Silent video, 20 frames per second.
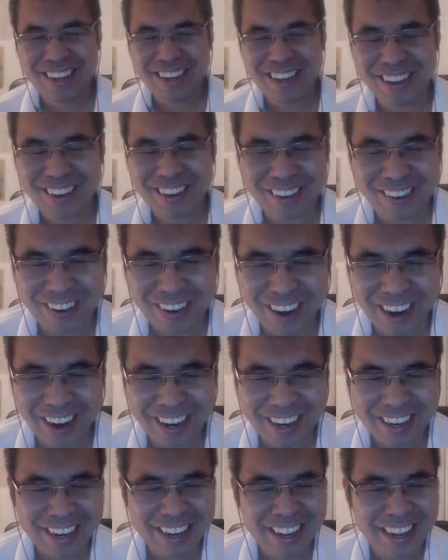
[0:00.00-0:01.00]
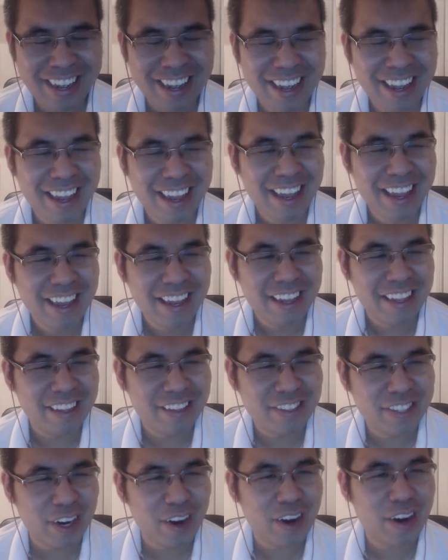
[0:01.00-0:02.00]
right, now
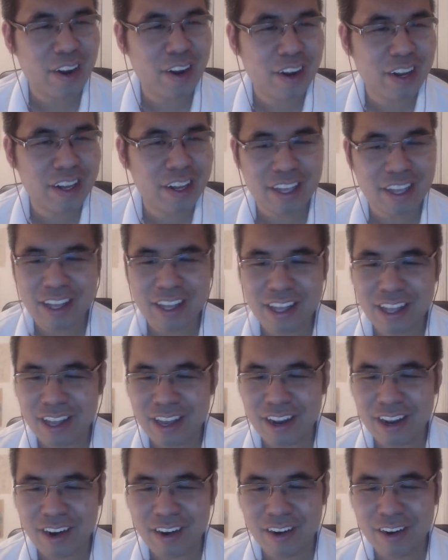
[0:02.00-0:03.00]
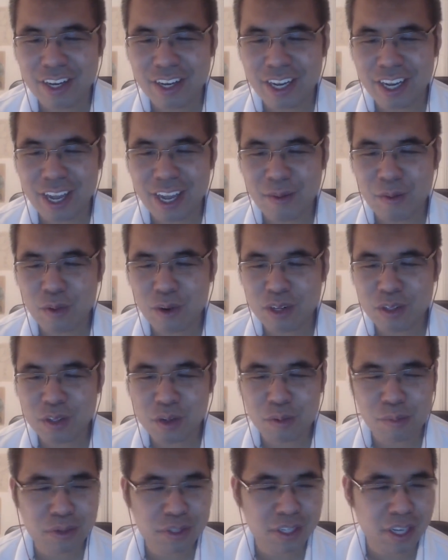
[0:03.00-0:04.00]
Derek, are you going to get more than
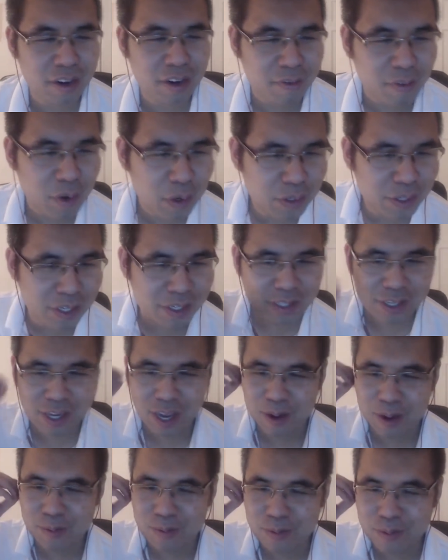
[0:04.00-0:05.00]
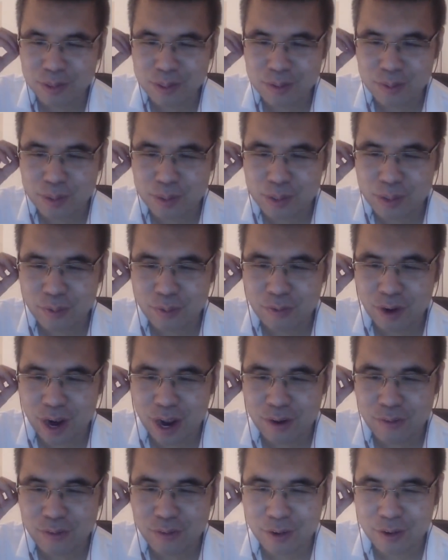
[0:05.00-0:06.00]
2% of votes this time? What's your
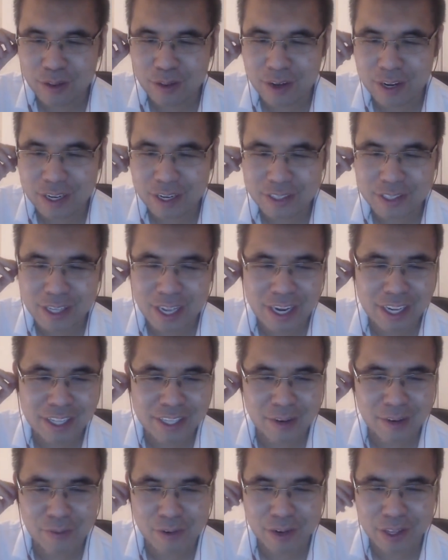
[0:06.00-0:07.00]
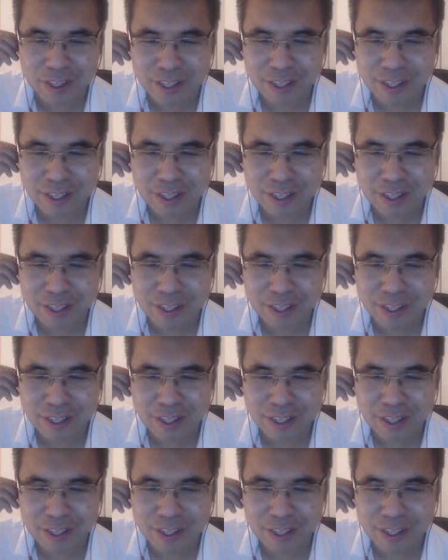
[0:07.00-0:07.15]
5, or is it any different?